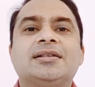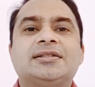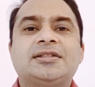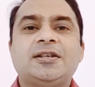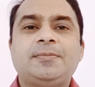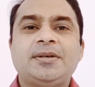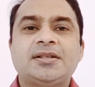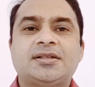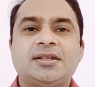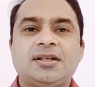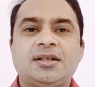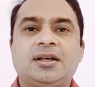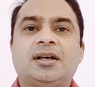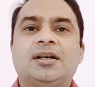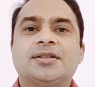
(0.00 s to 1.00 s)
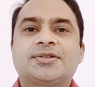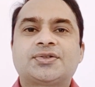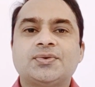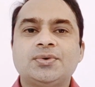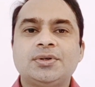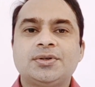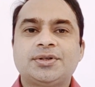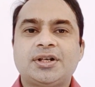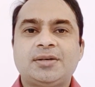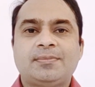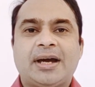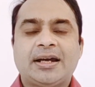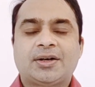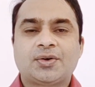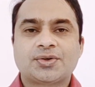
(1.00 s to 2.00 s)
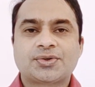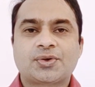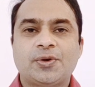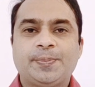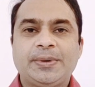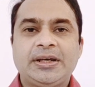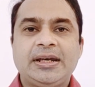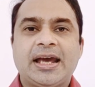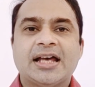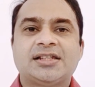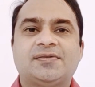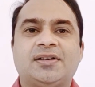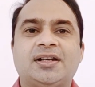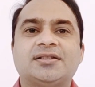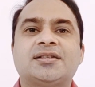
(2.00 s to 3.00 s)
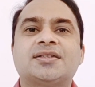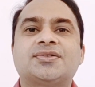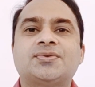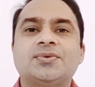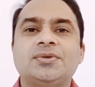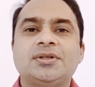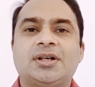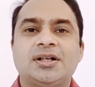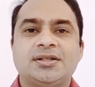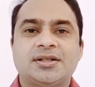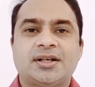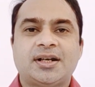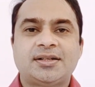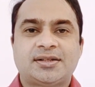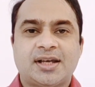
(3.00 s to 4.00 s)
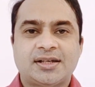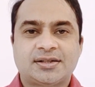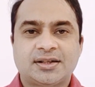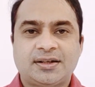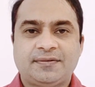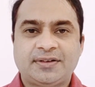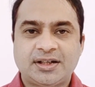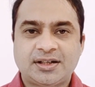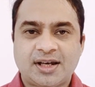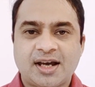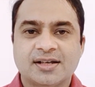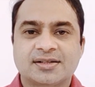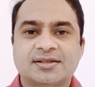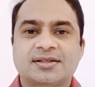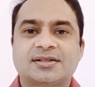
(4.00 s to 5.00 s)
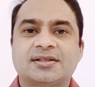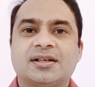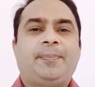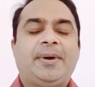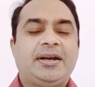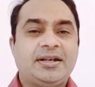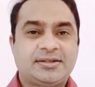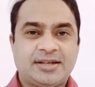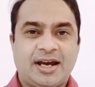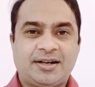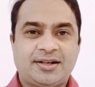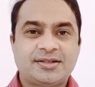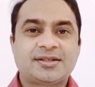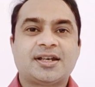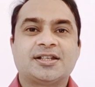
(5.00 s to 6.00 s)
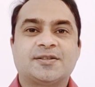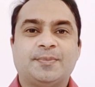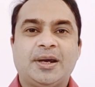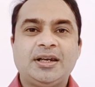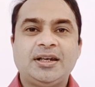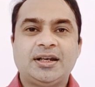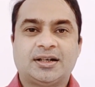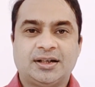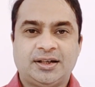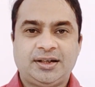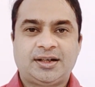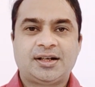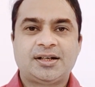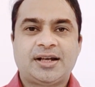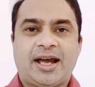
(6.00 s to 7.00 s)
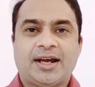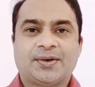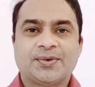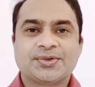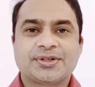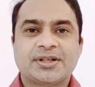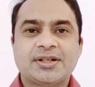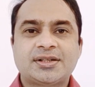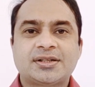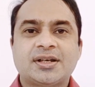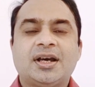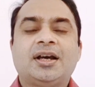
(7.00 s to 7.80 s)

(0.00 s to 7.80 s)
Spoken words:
CBC, stool routine microscopy as well as stool culture and sensitivity tests. Appendicitis is mainly clinical diagnosis.